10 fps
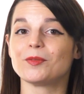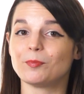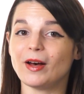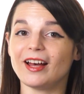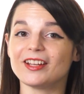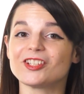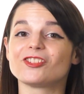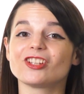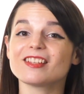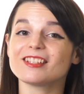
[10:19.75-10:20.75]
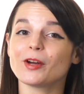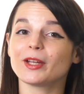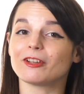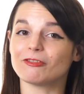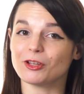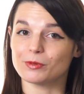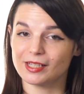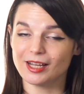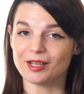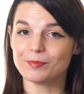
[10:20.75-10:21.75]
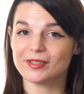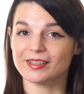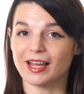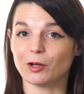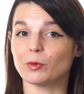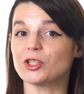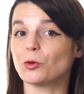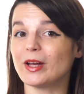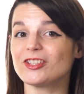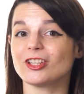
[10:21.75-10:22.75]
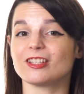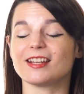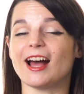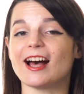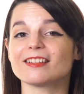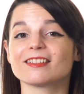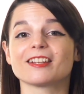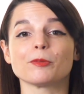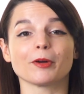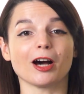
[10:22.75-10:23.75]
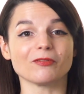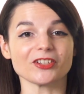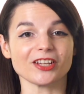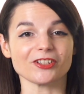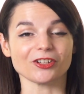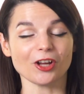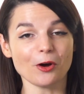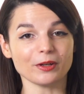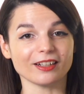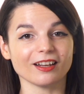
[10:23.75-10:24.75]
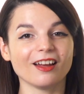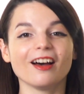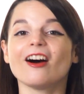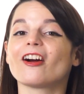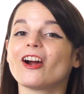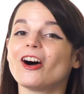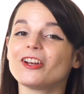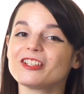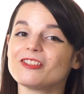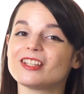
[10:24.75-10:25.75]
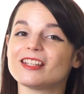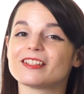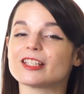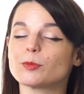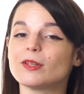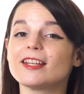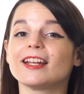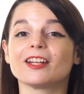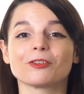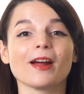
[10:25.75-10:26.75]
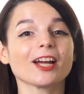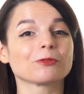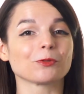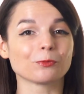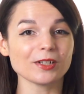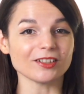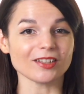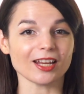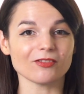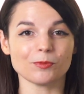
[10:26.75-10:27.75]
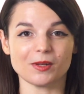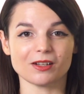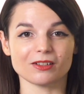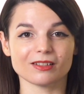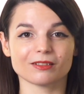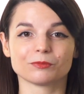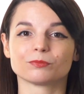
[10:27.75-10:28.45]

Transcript: But just knowing a few tips, like which questions to ask to keep a conversation going, are all you need to speak and interact with real native speakers.